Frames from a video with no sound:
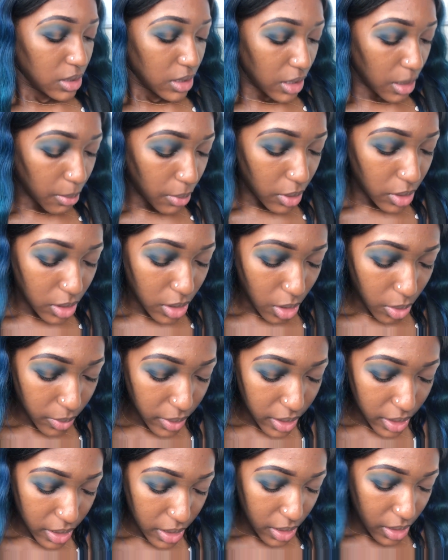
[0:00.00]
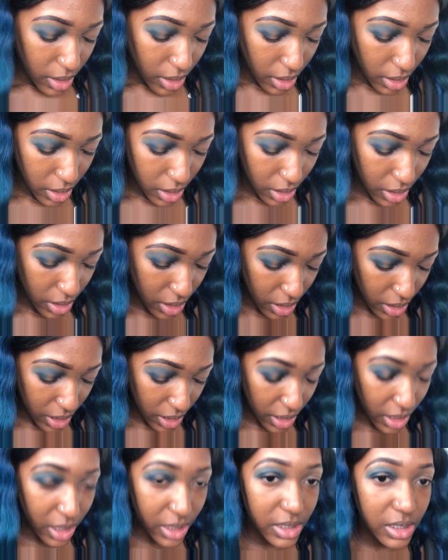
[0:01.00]
And I'm gonna go in
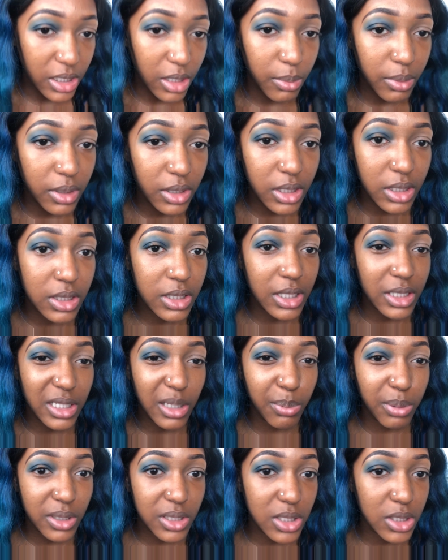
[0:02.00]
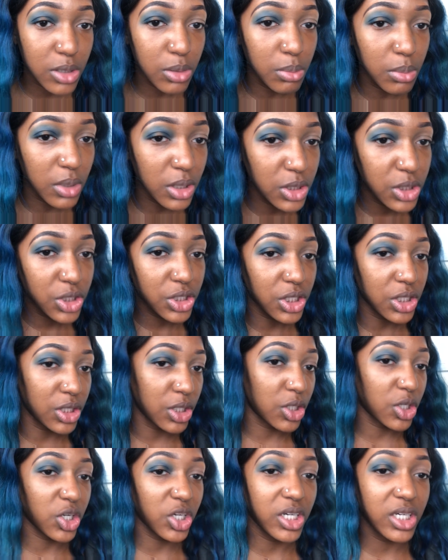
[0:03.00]
and get some of this because I put too much in
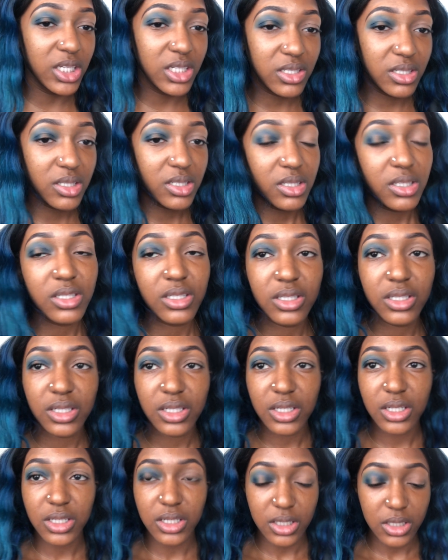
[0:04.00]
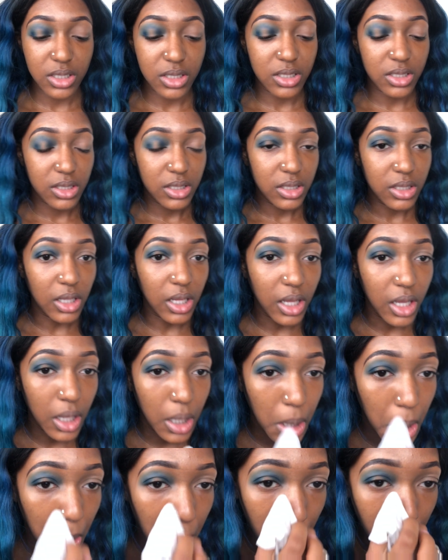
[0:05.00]
the crease.
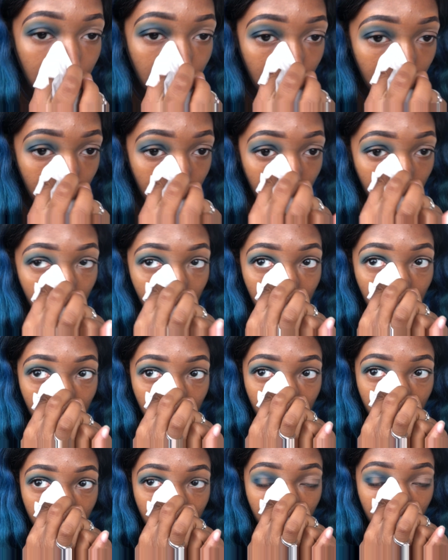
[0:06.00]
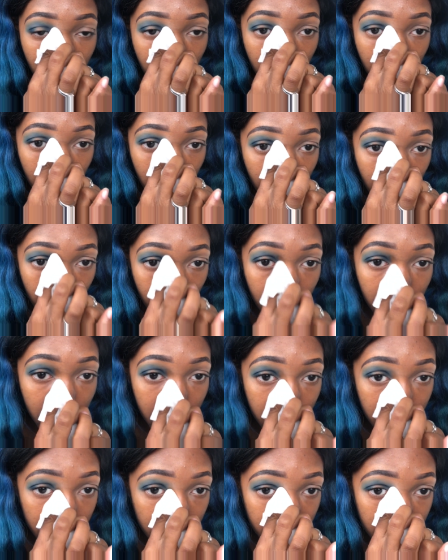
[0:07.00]
Like, I'm gonna go in and kind of like
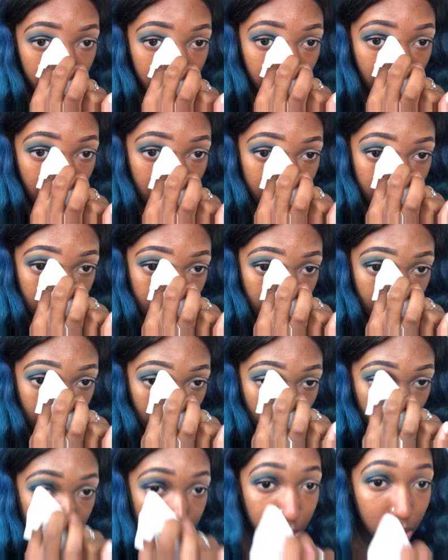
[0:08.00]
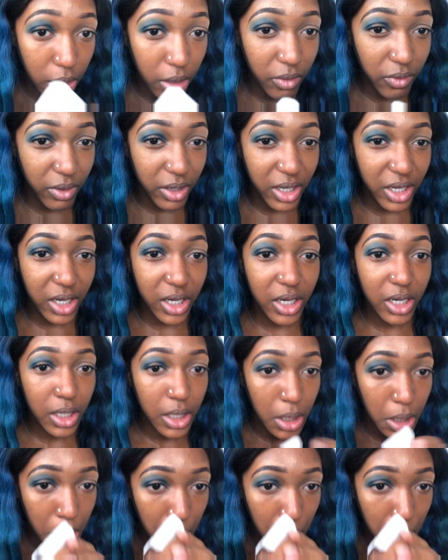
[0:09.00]
take some of the eyeshadow off right here